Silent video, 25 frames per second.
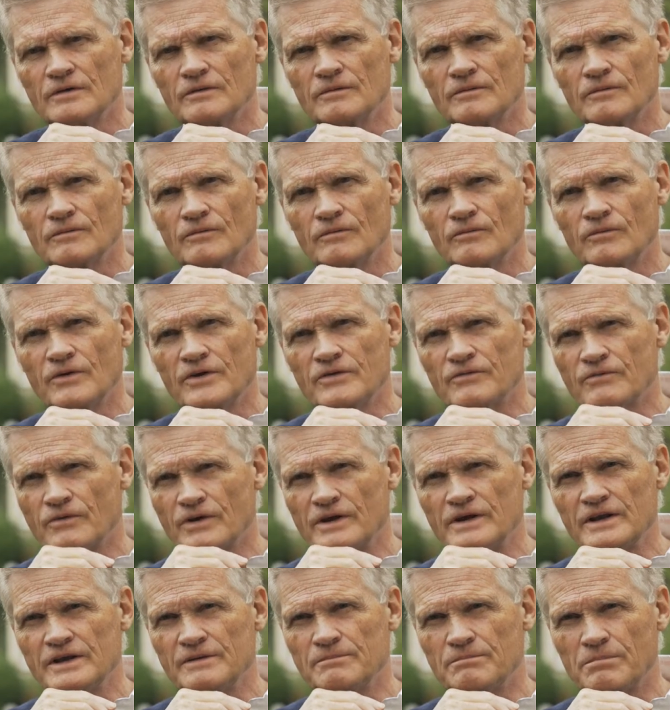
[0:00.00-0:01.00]
We
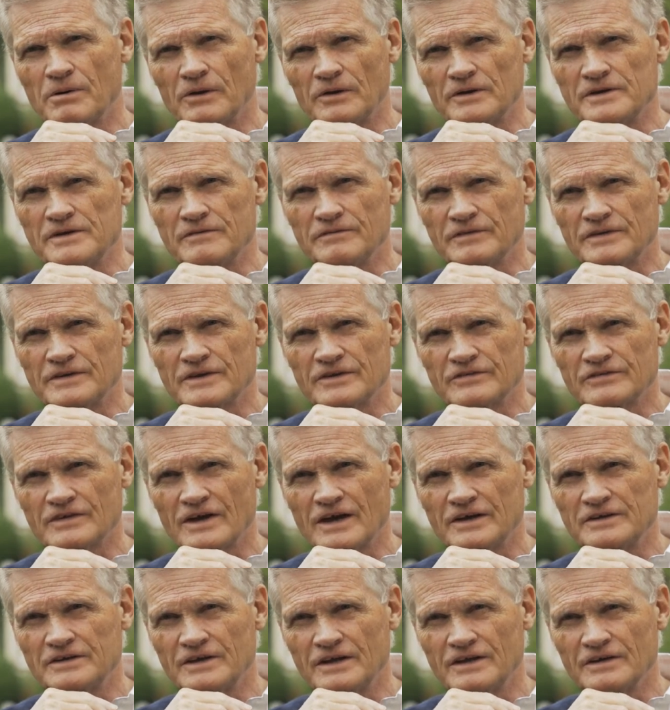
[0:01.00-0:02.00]
really believe in this
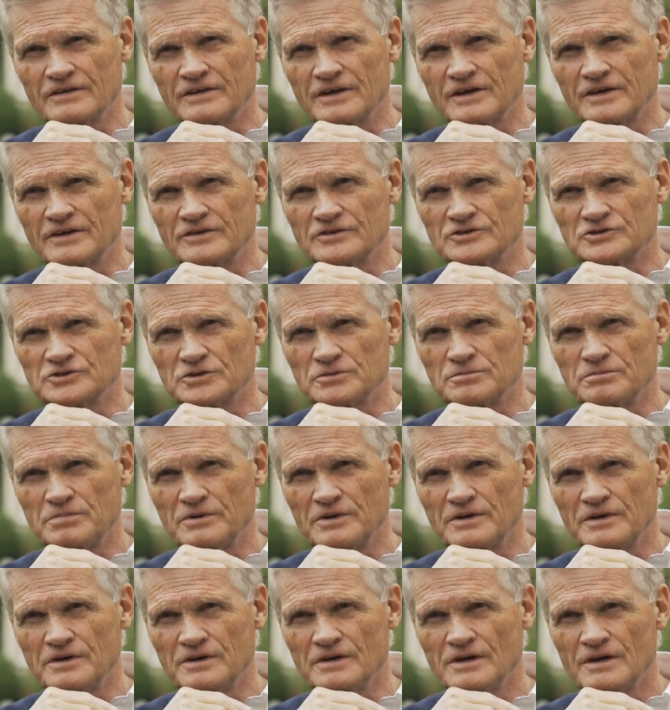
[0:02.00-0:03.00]
idea that it should
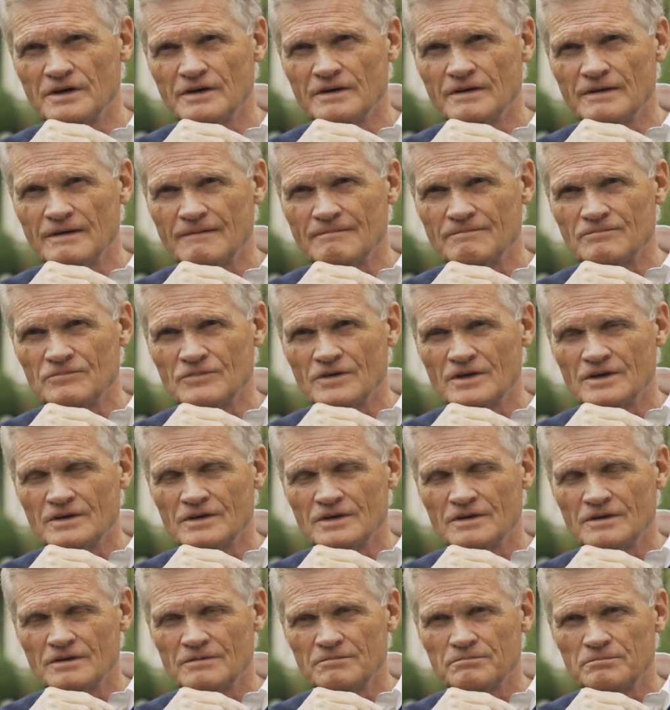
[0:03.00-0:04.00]
be
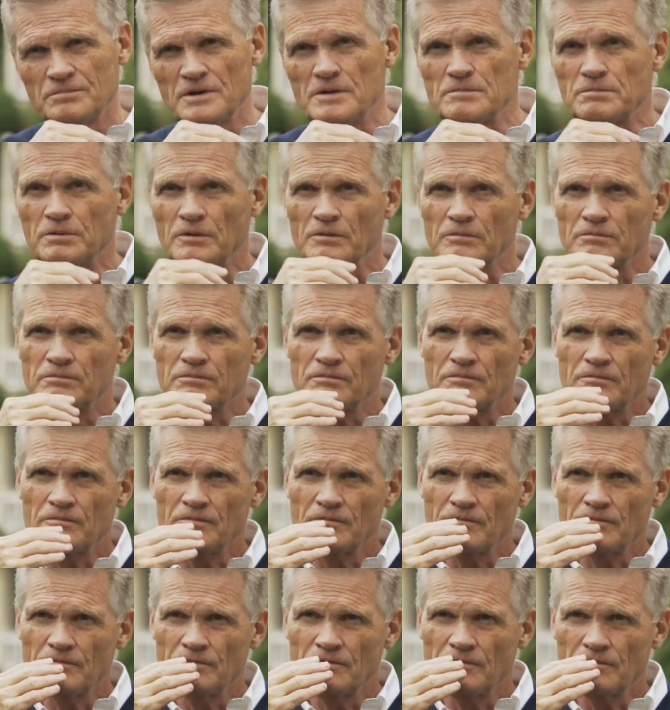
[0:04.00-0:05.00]
people
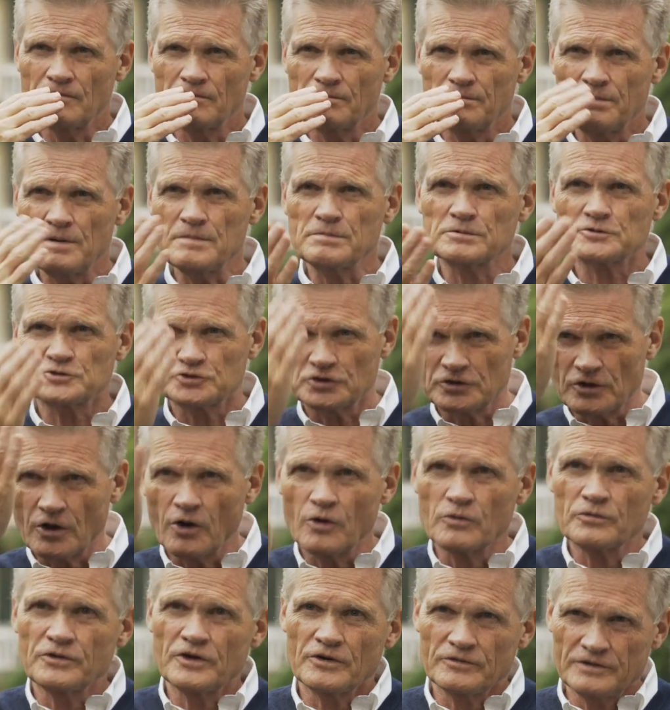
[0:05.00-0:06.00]
should
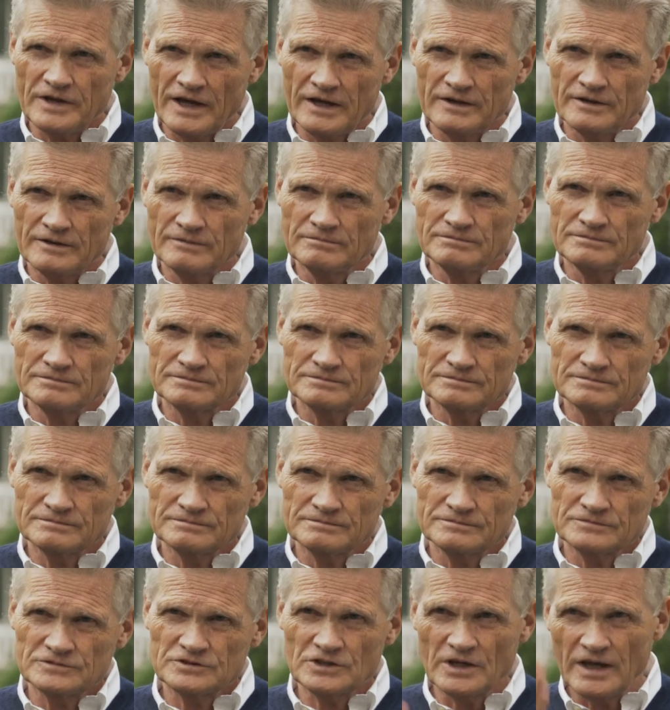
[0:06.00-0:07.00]
own their data.
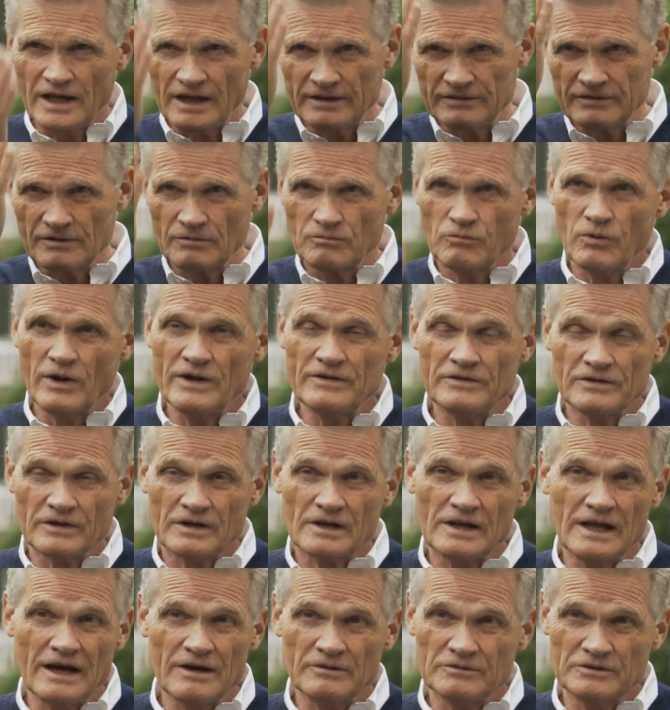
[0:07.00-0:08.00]
So, and the way the
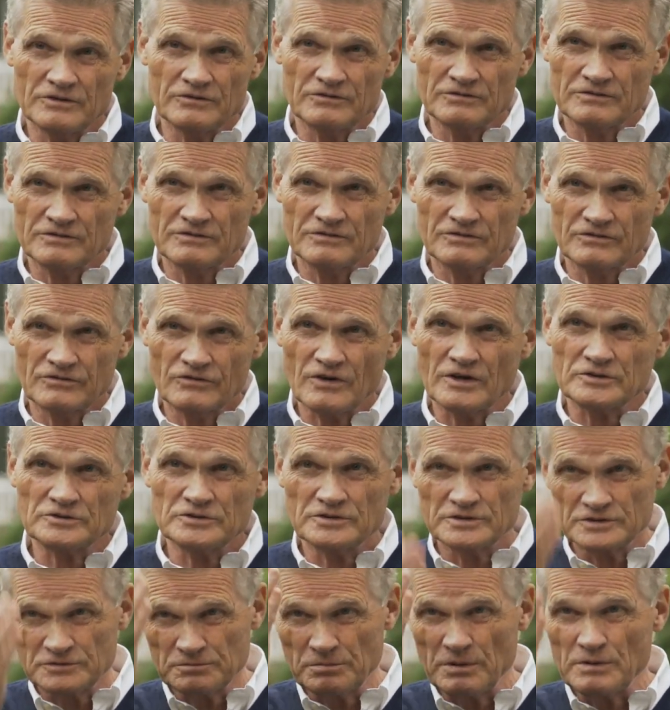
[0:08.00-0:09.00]
cloud is
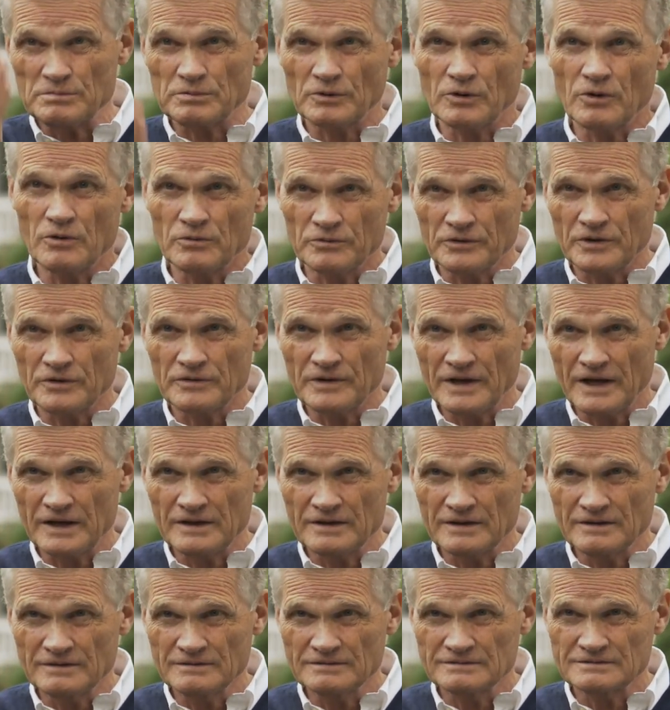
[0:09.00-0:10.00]
structured is people own their
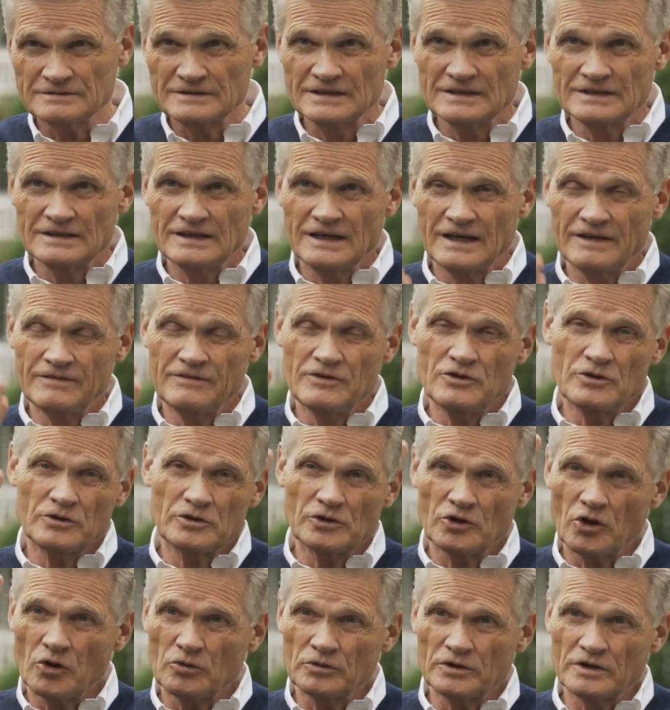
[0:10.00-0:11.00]
data. And you
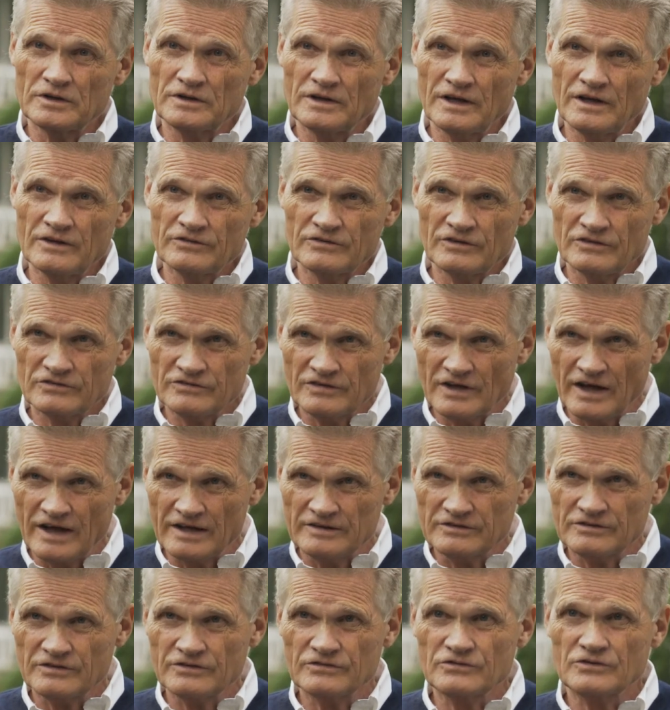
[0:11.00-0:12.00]
could own it as a
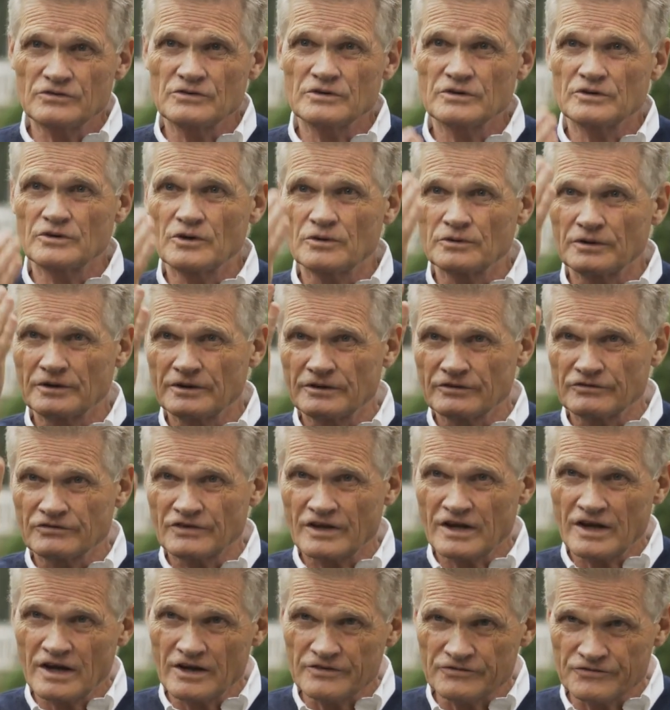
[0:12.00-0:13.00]
scientist, you could own it as a
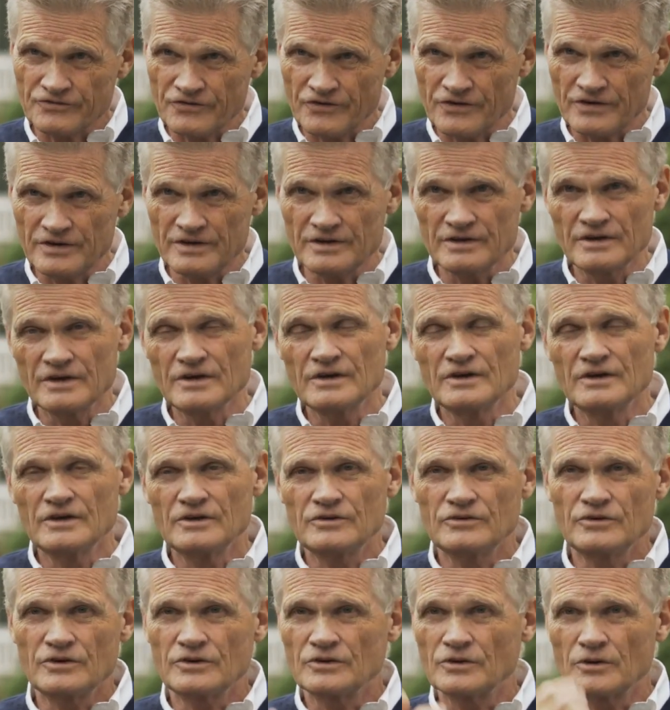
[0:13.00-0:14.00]
country,
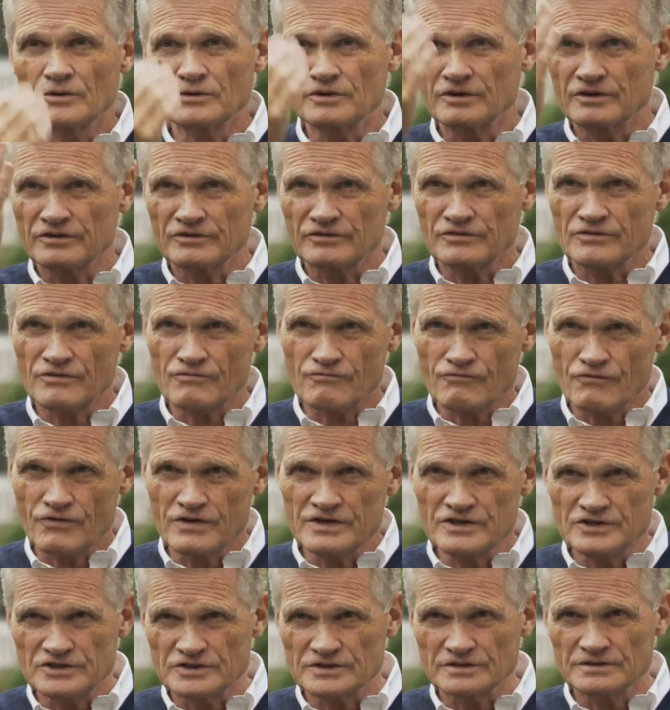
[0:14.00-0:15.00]
you could own it as a
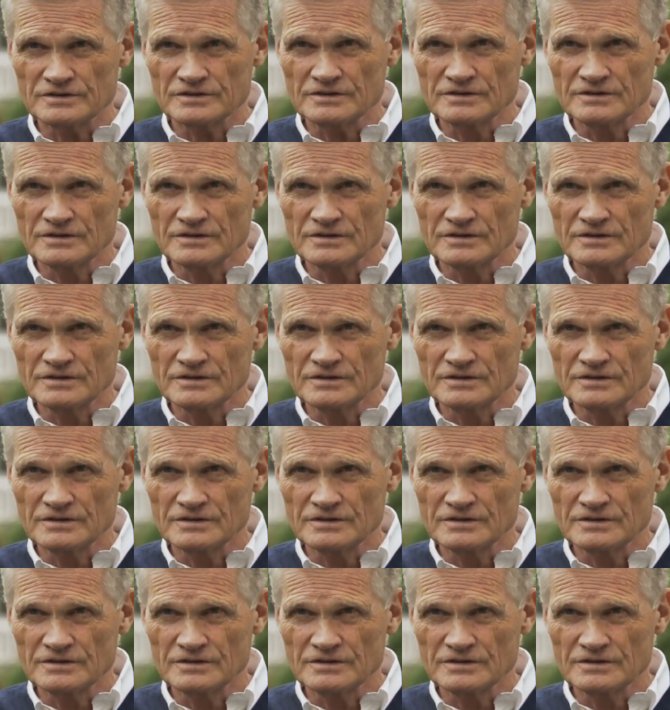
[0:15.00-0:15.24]
region.